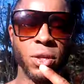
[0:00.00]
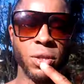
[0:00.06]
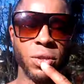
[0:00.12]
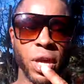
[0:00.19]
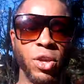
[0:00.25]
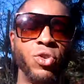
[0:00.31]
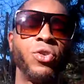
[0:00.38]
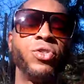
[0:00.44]

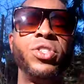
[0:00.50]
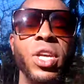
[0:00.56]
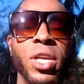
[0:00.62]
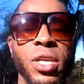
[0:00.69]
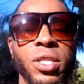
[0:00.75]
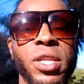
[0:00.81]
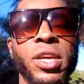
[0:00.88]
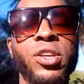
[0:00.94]
that you're
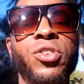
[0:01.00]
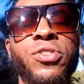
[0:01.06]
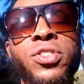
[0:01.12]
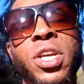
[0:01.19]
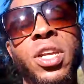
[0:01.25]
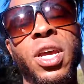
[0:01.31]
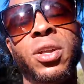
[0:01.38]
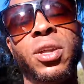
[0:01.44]

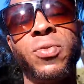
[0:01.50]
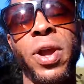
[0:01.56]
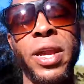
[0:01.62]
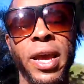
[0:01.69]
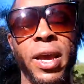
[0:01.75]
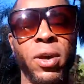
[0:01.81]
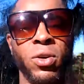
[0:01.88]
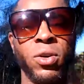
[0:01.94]
sitting in right
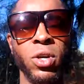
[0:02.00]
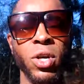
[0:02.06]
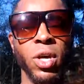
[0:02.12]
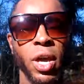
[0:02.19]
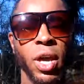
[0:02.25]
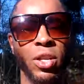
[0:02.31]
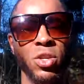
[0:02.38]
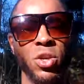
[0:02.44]
now.
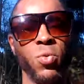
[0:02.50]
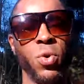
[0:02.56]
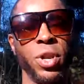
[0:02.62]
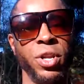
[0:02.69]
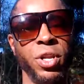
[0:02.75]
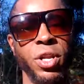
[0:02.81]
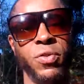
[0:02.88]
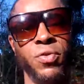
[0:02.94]
and you're
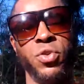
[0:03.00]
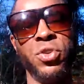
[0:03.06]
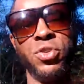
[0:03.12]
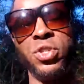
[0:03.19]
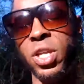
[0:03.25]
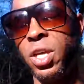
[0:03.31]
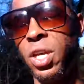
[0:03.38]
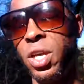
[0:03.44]
wondering if you're
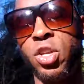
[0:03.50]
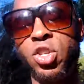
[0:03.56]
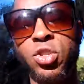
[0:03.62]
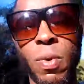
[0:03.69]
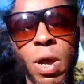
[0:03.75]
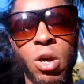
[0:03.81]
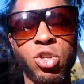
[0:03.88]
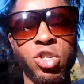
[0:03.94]
sitting in this
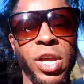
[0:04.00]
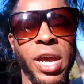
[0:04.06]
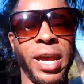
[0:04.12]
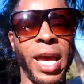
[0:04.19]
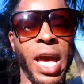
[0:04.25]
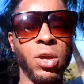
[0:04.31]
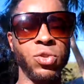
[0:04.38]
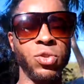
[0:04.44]
small shack
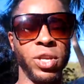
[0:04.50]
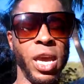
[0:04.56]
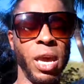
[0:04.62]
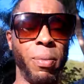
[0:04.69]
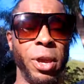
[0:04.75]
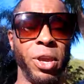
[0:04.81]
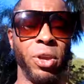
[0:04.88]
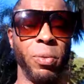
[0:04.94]
house and
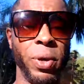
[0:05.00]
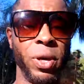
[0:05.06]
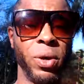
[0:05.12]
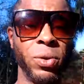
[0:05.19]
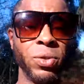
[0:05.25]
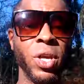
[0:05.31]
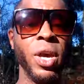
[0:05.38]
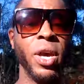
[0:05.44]
can't pay your
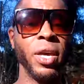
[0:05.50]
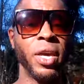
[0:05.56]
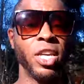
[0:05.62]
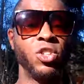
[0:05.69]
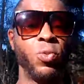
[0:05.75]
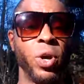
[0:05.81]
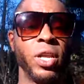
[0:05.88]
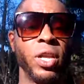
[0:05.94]
bills,
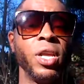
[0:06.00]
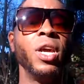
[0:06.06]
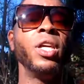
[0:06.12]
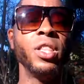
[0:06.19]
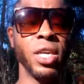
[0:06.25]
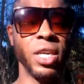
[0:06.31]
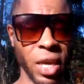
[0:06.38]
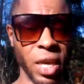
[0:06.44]
guess what?
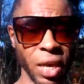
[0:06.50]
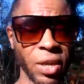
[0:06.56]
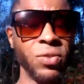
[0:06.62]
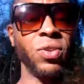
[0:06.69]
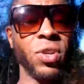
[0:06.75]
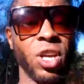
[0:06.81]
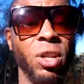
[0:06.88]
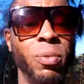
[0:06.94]
The
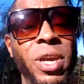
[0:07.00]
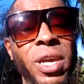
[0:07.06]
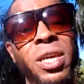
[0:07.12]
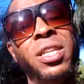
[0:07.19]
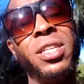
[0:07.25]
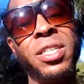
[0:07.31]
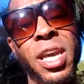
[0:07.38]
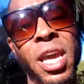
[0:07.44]
kids are going to be
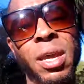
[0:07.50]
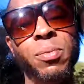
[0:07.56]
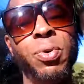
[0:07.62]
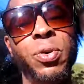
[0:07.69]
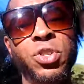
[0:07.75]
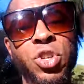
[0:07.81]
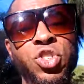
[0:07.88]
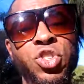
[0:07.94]
in the same
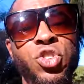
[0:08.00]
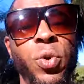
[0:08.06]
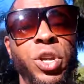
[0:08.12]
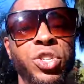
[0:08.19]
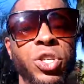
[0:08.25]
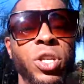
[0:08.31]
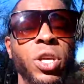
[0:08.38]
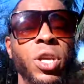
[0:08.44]

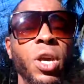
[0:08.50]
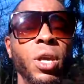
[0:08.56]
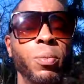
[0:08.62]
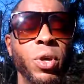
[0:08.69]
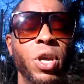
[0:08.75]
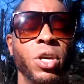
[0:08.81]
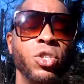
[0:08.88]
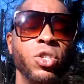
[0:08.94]
situation
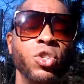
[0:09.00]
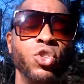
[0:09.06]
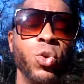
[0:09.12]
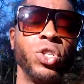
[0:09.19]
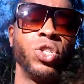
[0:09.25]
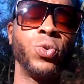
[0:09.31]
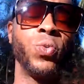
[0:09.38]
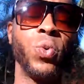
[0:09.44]
because of the
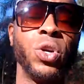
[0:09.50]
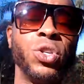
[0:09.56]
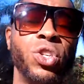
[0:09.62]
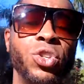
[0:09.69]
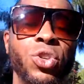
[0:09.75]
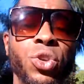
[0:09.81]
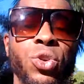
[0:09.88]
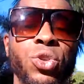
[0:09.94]
choice of words
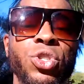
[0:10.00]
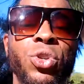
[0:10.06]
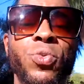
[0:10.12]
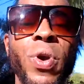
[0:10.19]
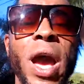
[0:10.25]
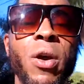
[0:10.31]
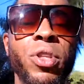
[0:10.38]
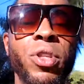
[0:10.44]
that you're using
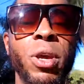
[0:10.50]
around